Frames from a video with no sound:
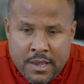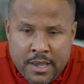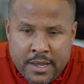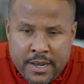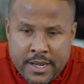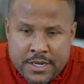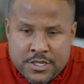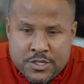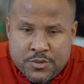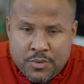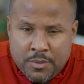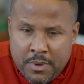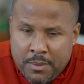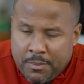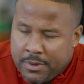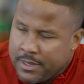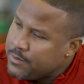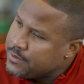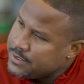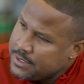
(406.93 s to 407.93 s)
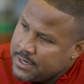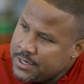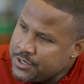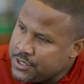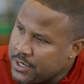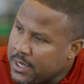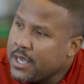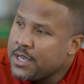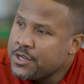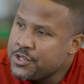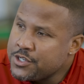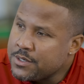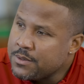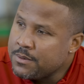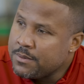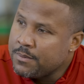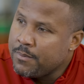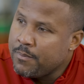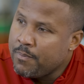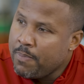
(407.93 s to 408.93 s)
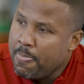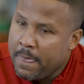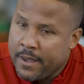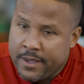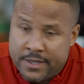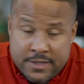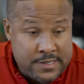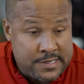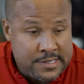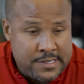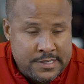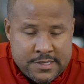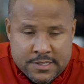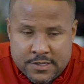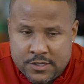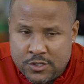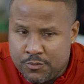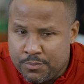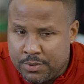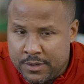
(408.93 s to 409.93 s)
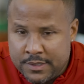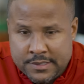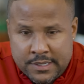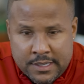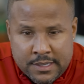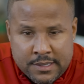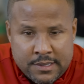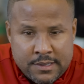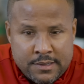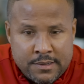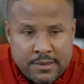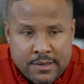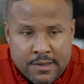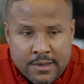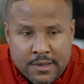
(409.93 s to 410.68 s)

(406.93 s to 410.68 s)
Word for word: And I just remember he was in education. Now, he's assistant superintendent.